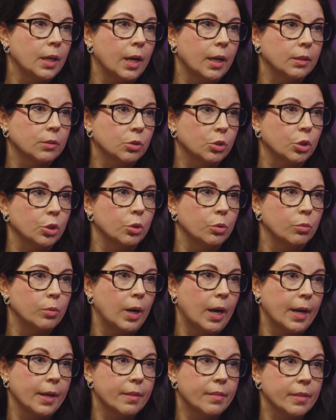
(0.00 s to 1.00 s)
So
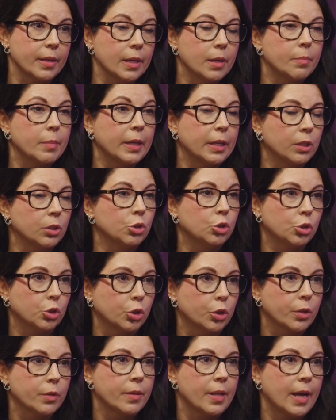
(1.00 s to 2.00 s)
I think making
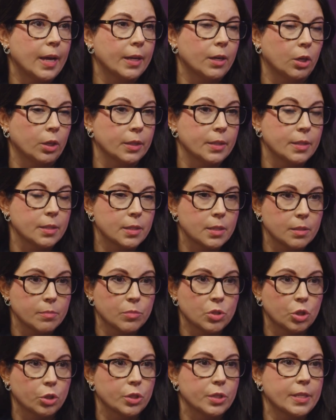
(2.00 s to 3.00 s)
sure that our
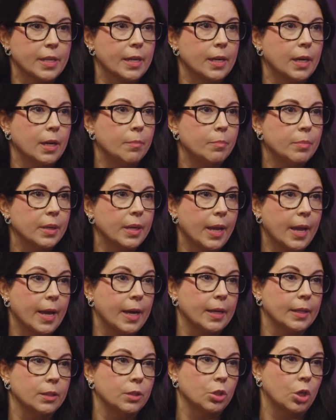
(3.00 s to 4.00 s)
systems are set up
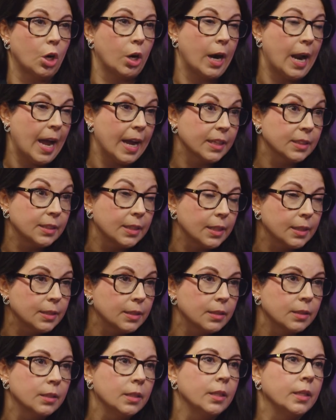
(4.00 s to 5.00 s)
and our
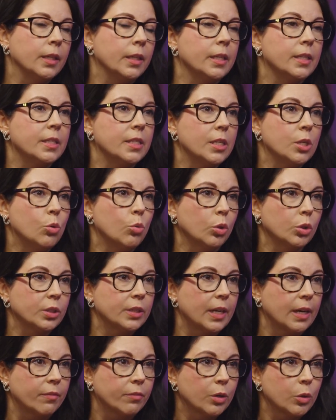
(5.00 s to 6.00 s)
access is equal
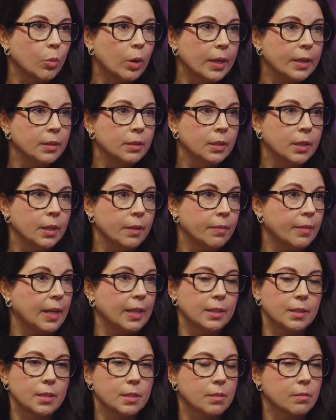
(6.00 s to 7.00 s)
to everyone,
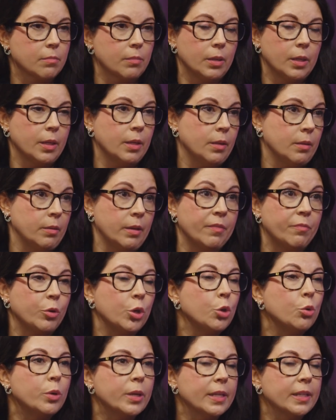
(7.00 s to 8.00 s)
that's, if
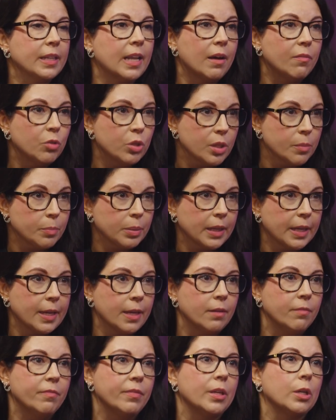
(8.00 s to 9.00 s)
you can level the
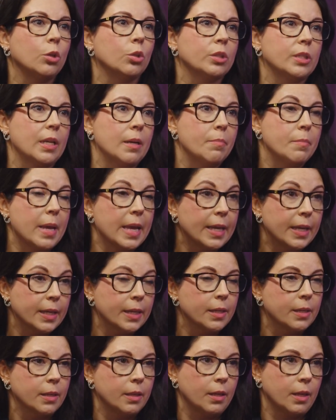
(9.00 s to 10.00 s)
playing field and make
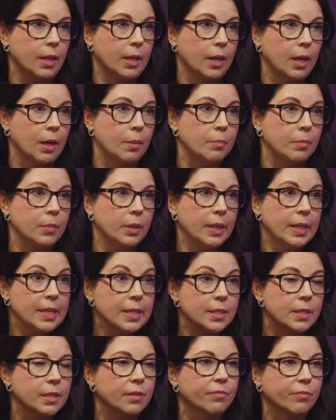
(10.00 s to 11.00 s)
it
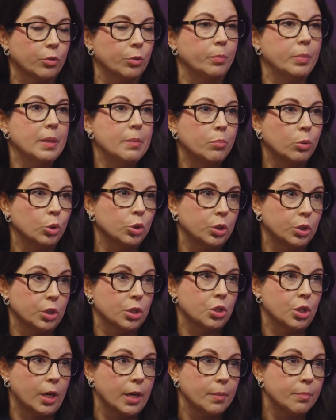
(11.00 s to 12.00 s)
easy for people to
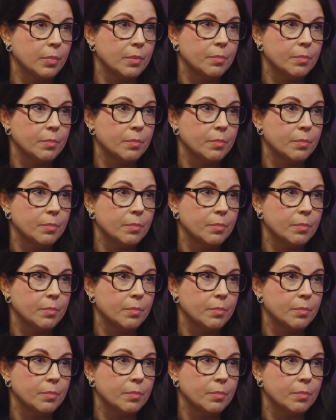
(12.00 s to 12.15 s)
start up a